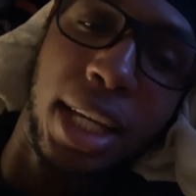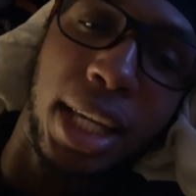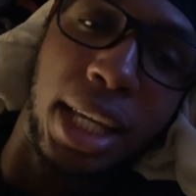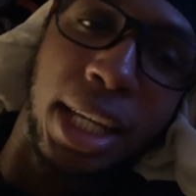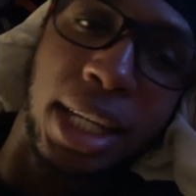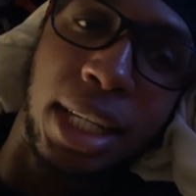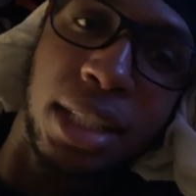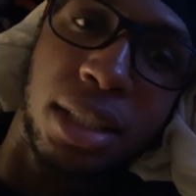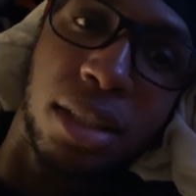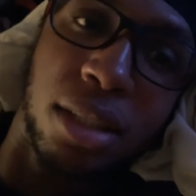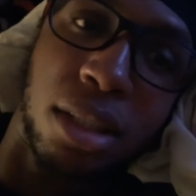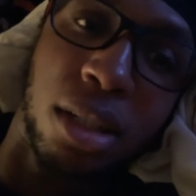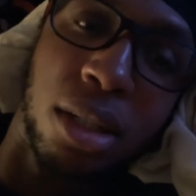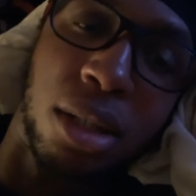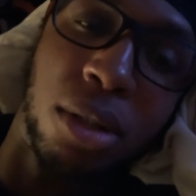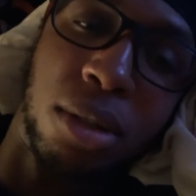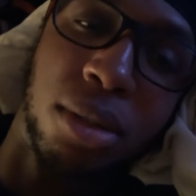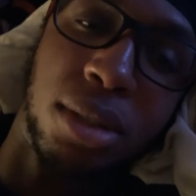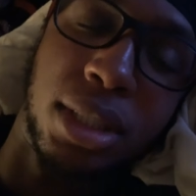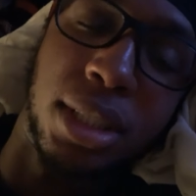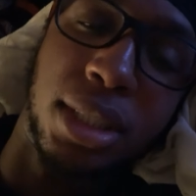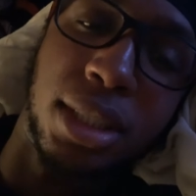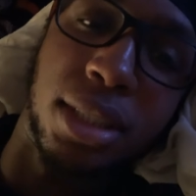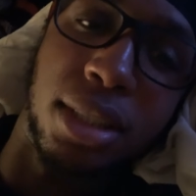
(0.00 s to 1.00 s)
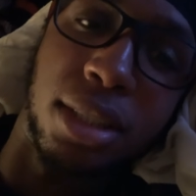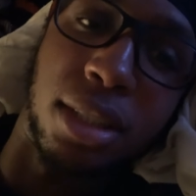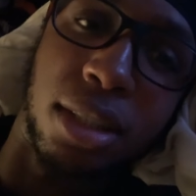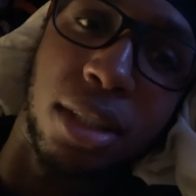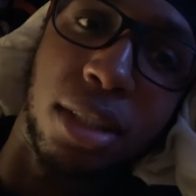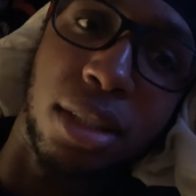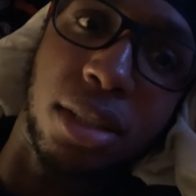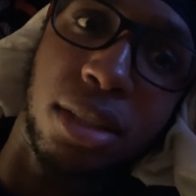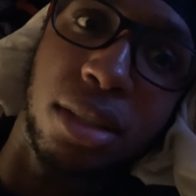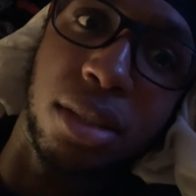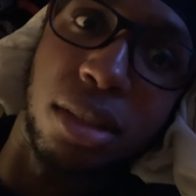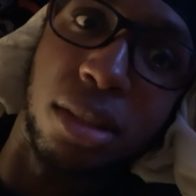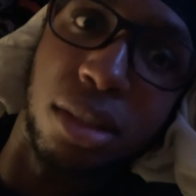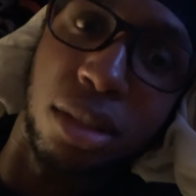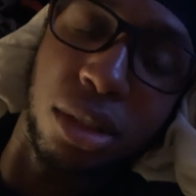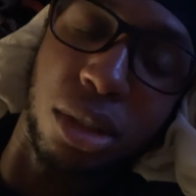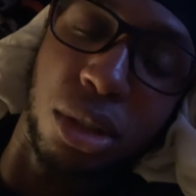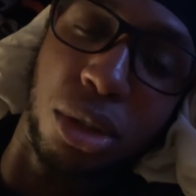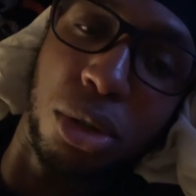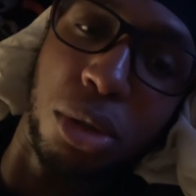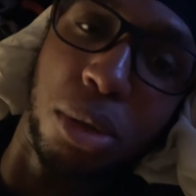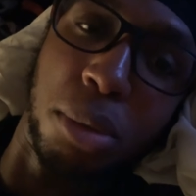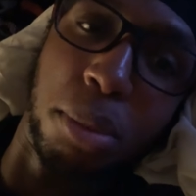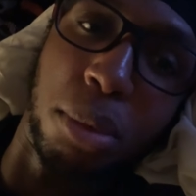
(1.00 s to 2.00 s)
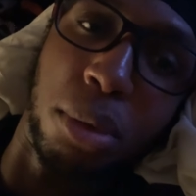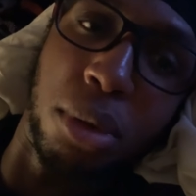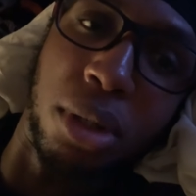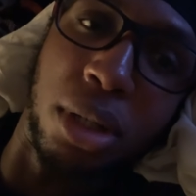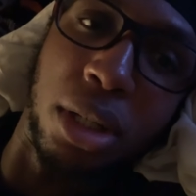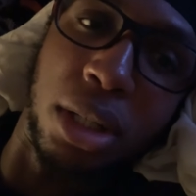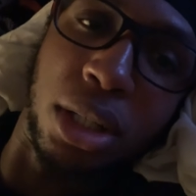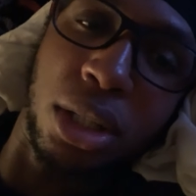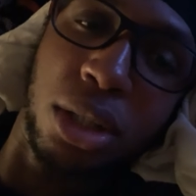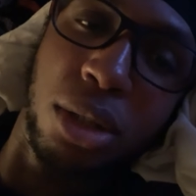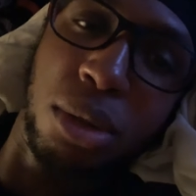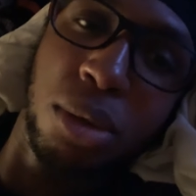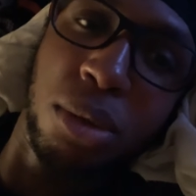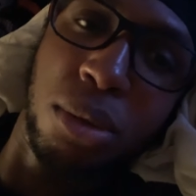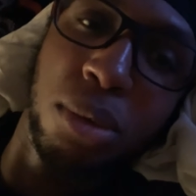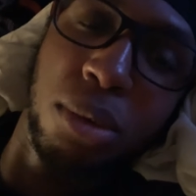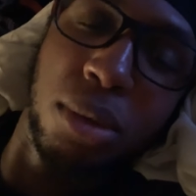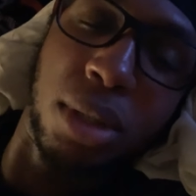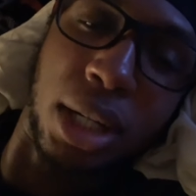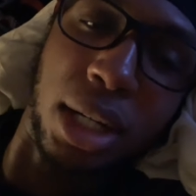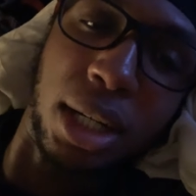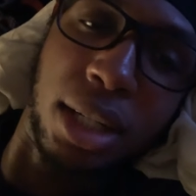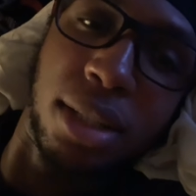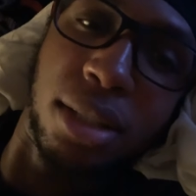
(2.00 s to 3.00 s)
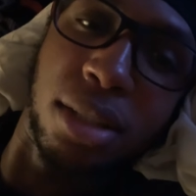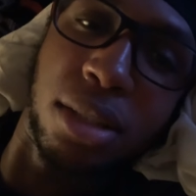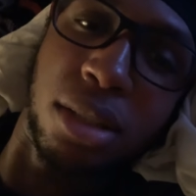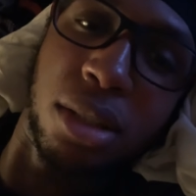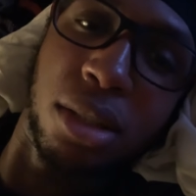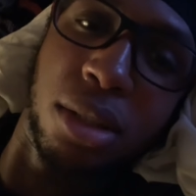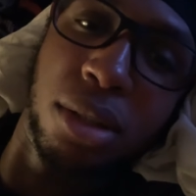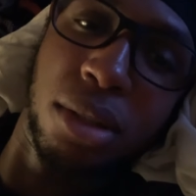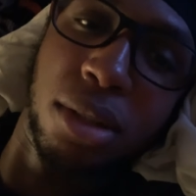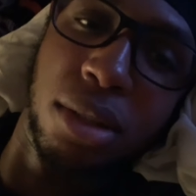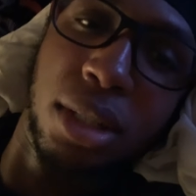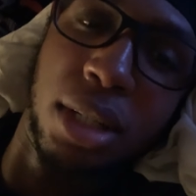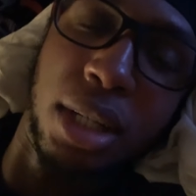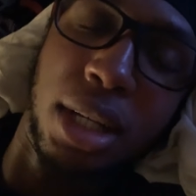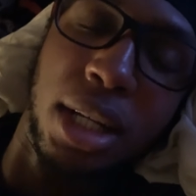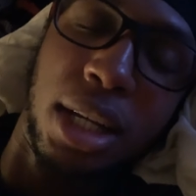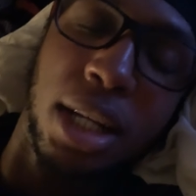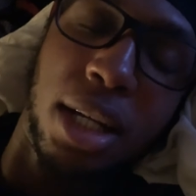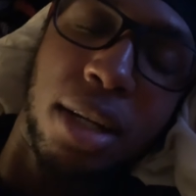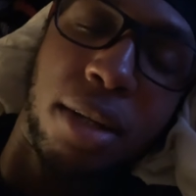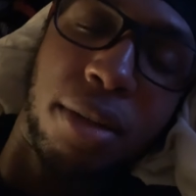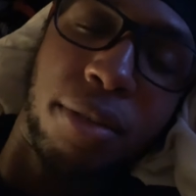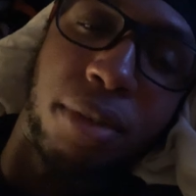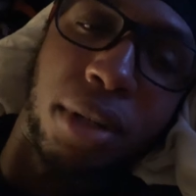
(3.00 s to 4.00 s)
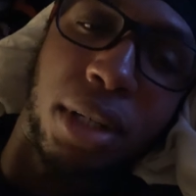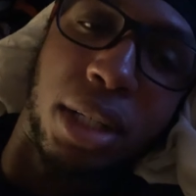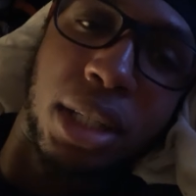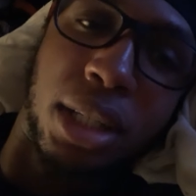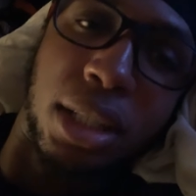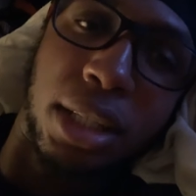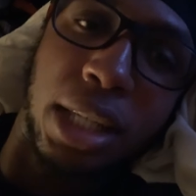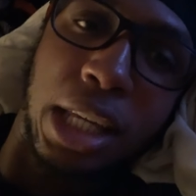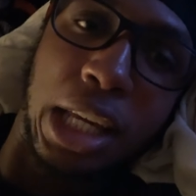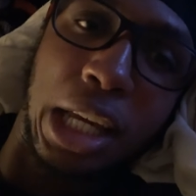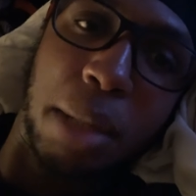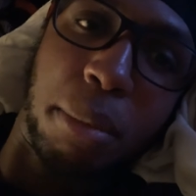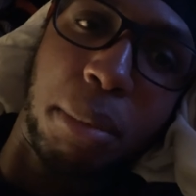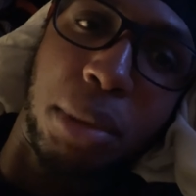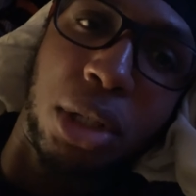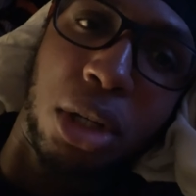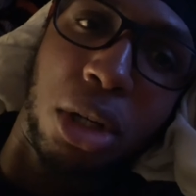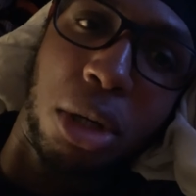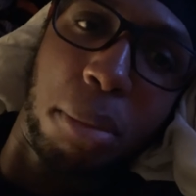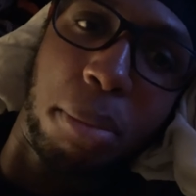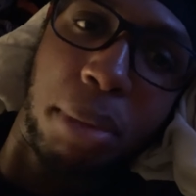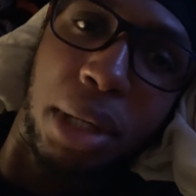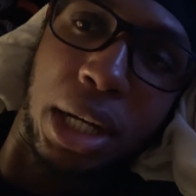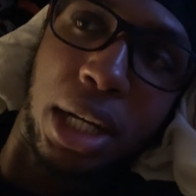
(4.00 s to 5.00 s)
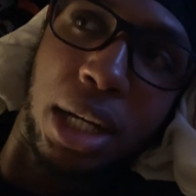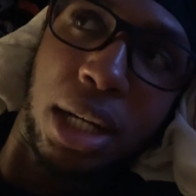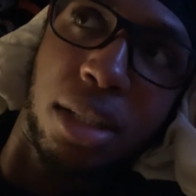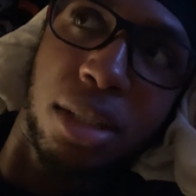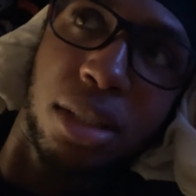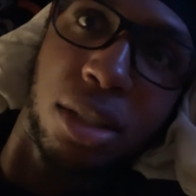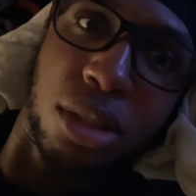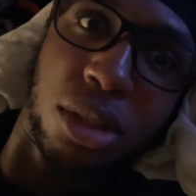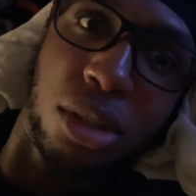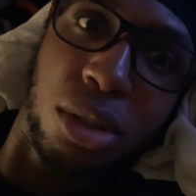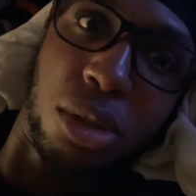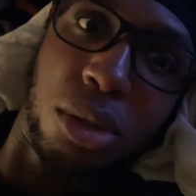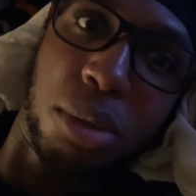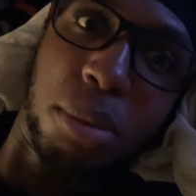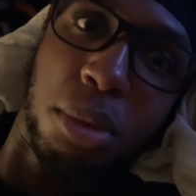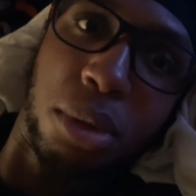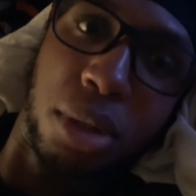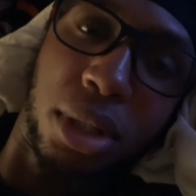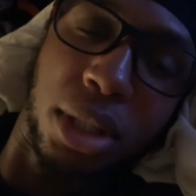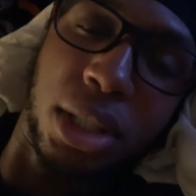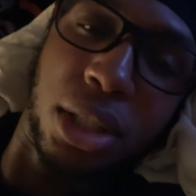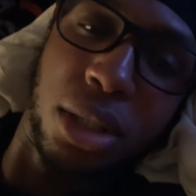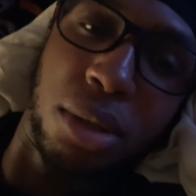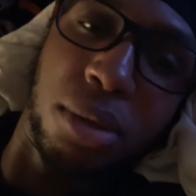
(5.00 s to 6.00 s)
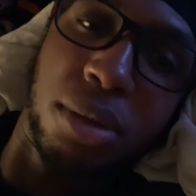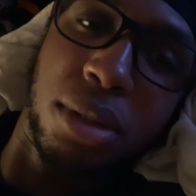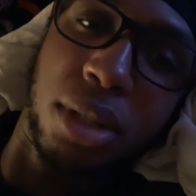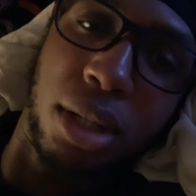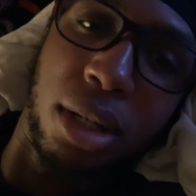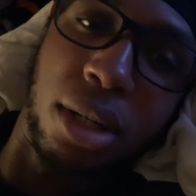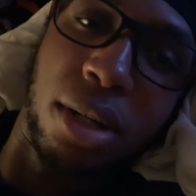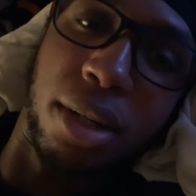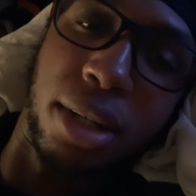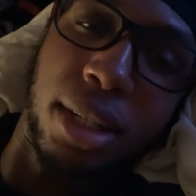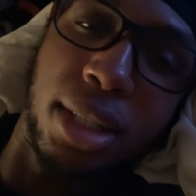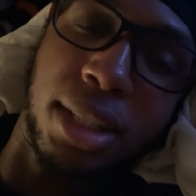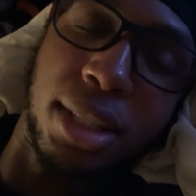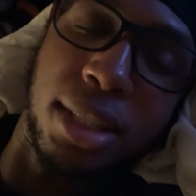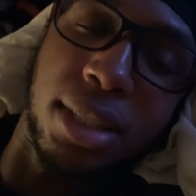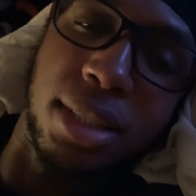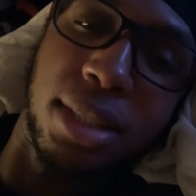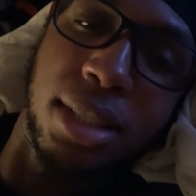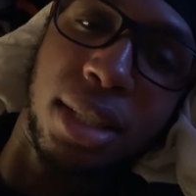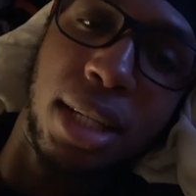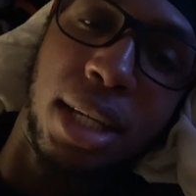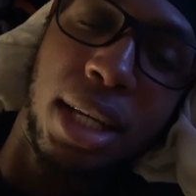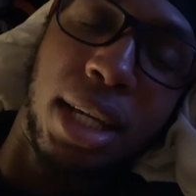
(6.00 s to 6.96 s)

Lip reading: Issa goes into the Schoolboy Q concert. Fucking cameo by Schoolboy Q, the artist.